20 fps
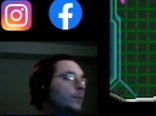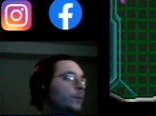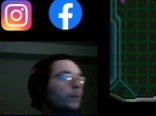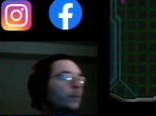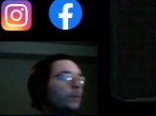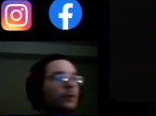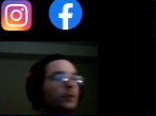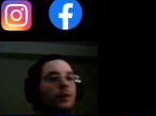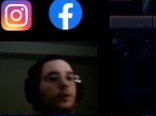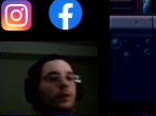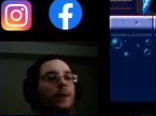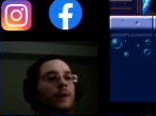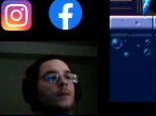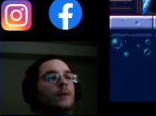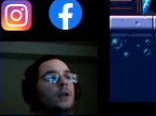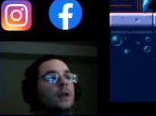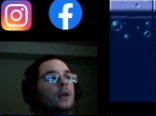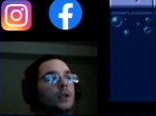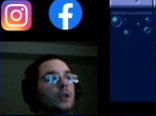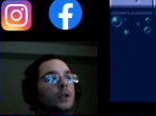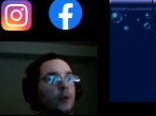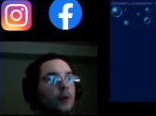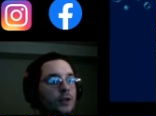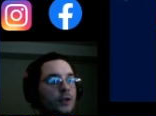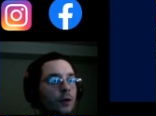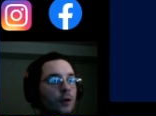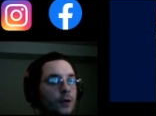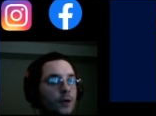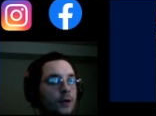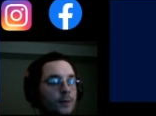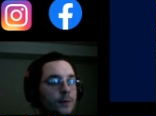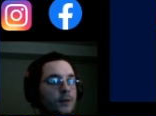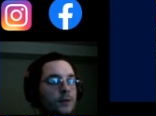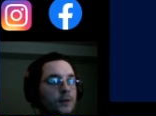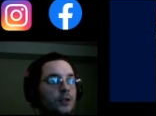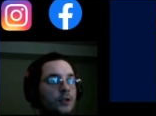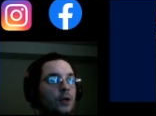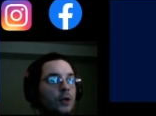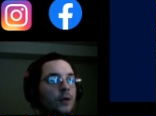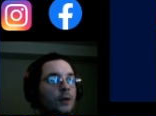too high. You actually are supposed
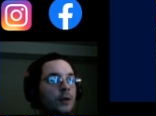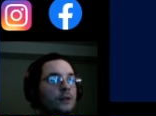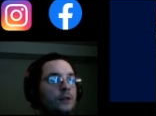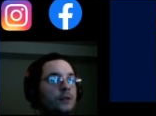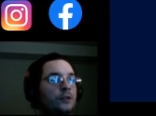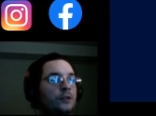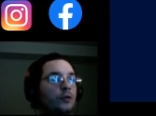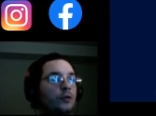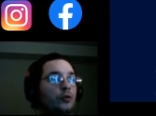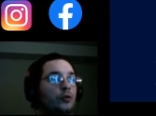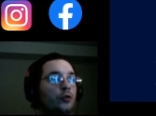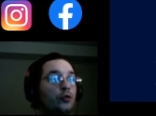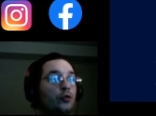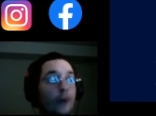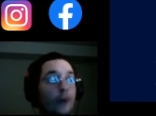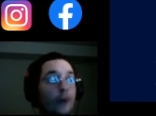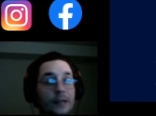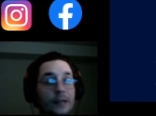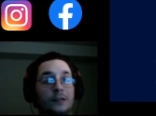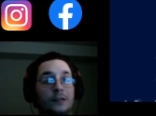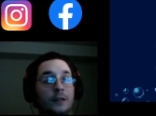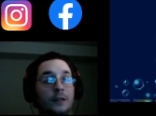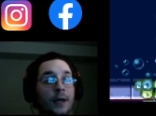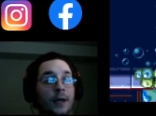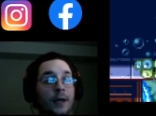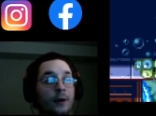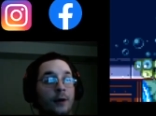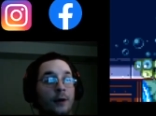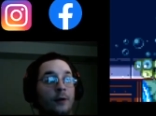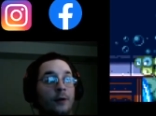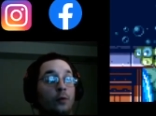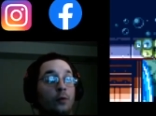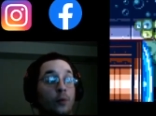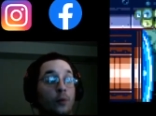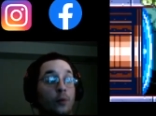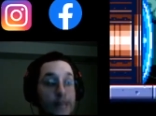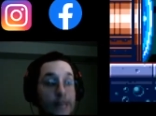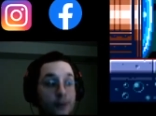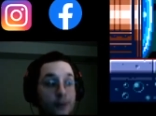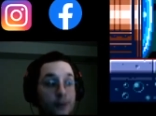to go into Kraid's lair
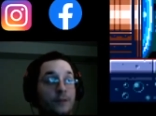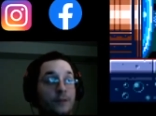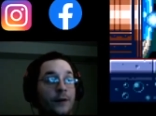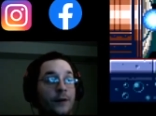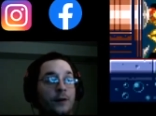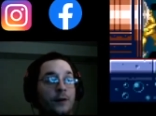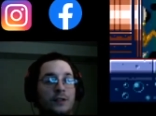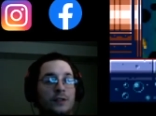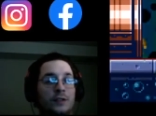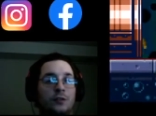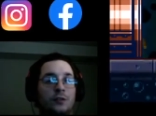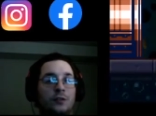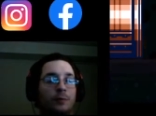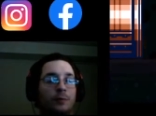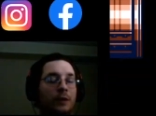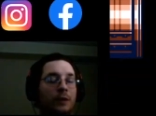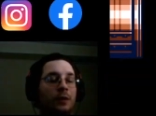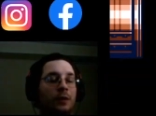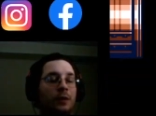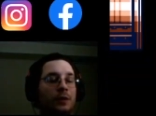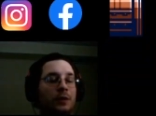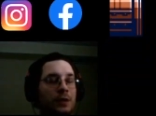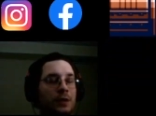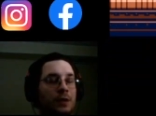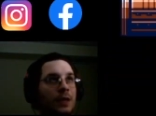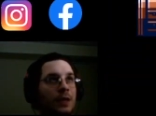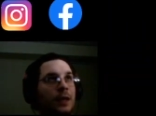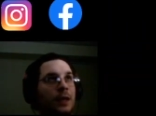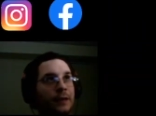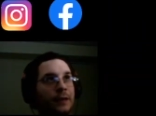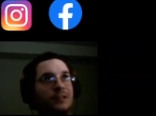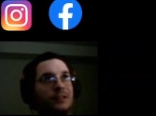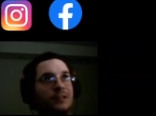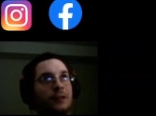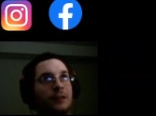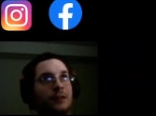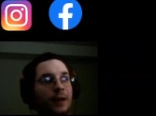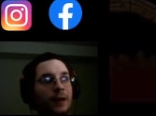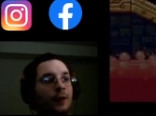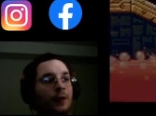without the various suit because his
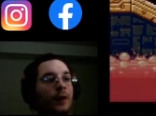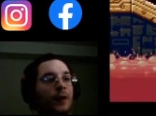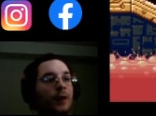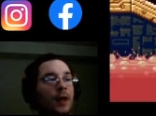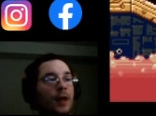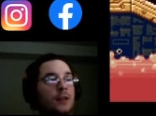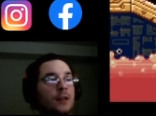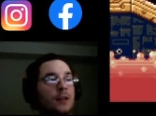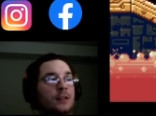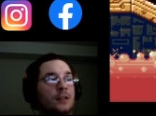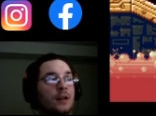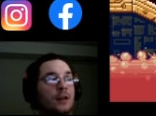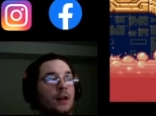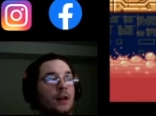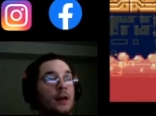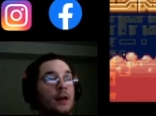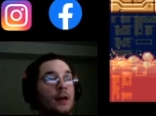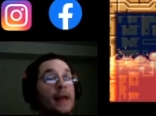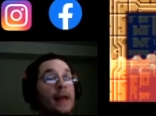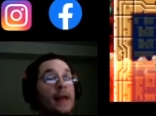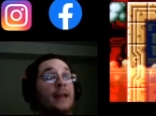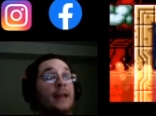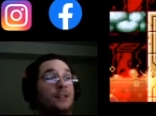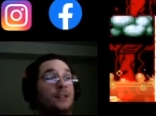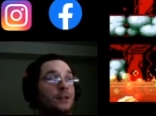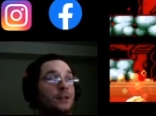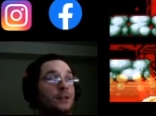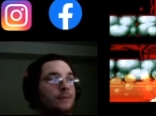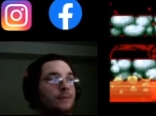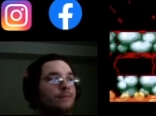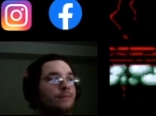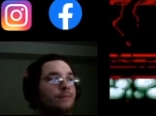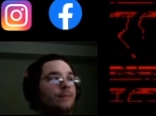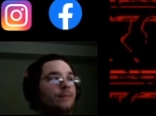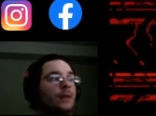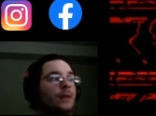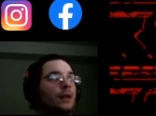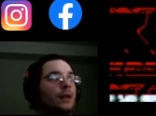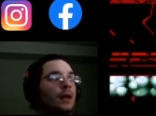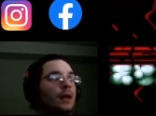lair has acid,
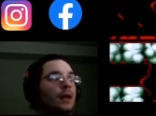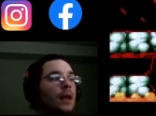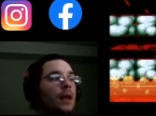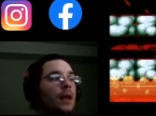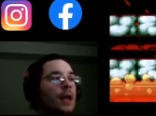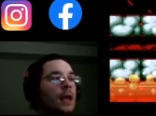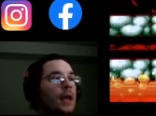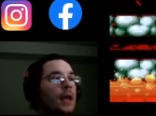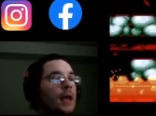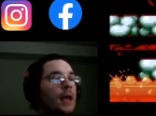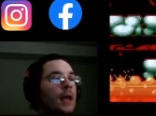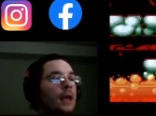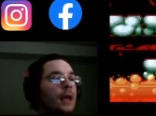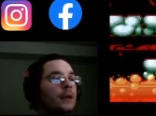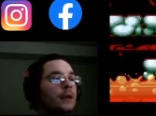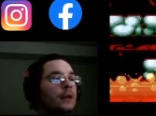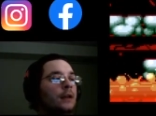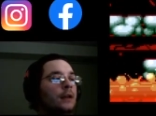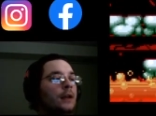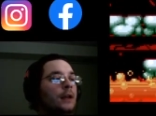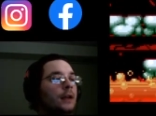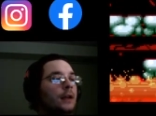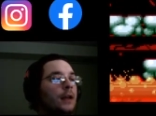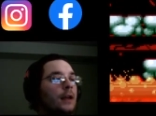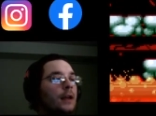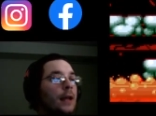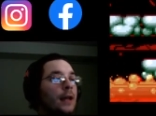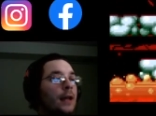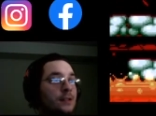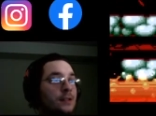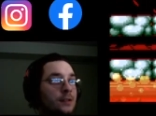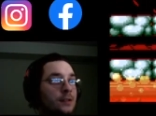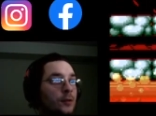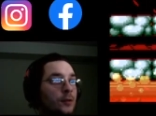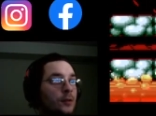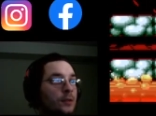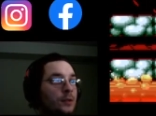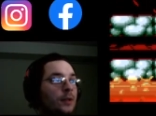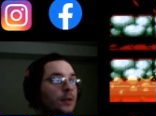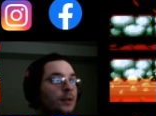and acid's
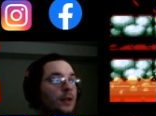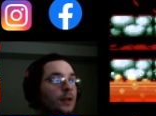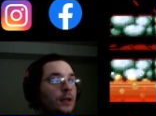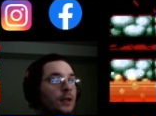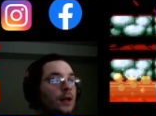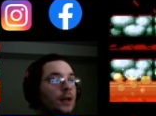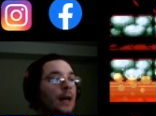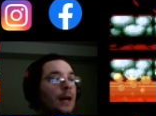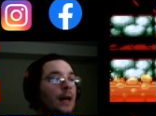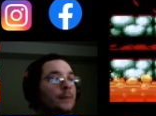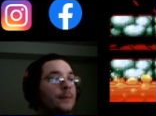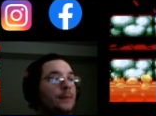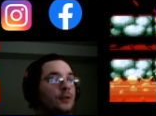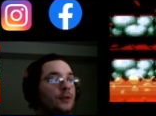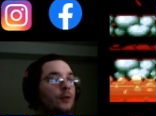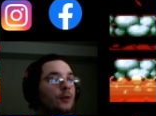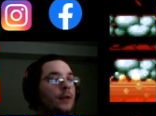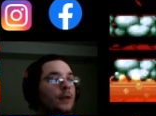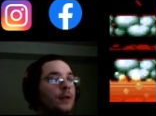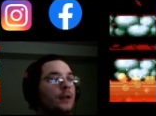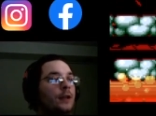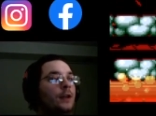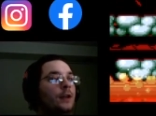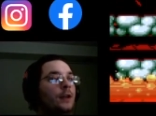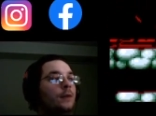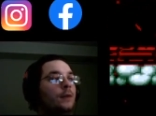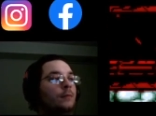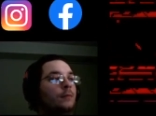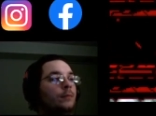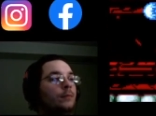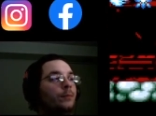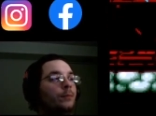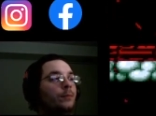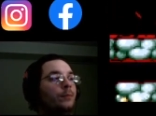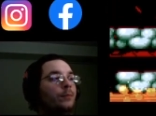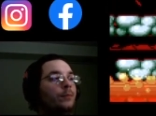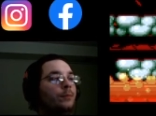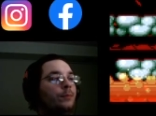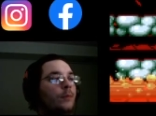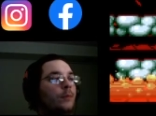supposed to be like an obstacle in that game
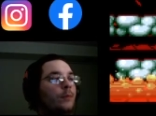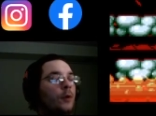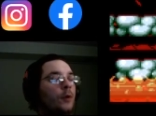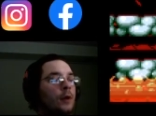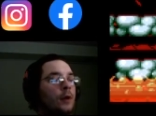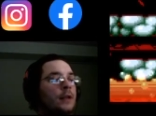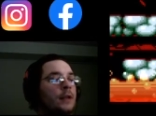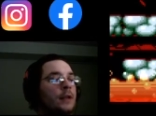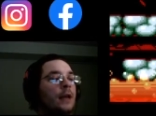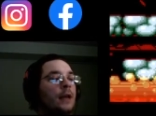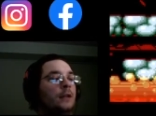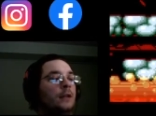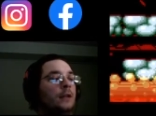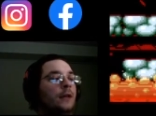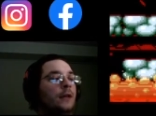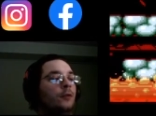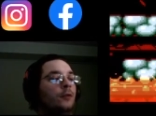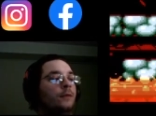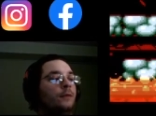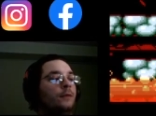or in that level.